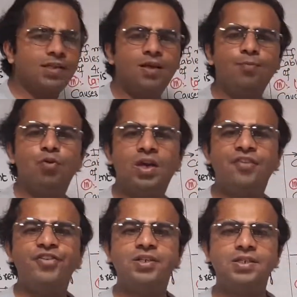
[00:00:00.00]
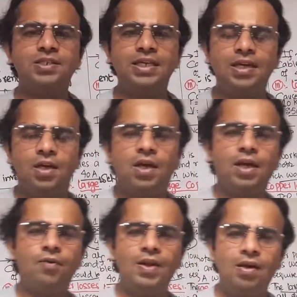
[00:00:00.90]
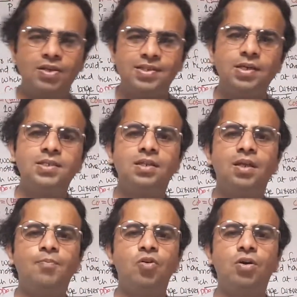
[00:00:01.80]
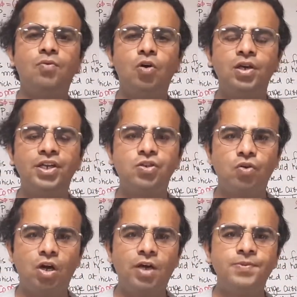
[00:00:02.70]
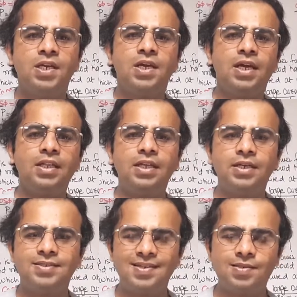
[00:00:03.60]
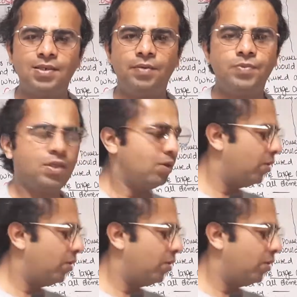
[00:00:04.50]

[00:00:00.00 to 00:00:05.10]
in the poor efficiency, it will results in the poor voltage drops in the systems.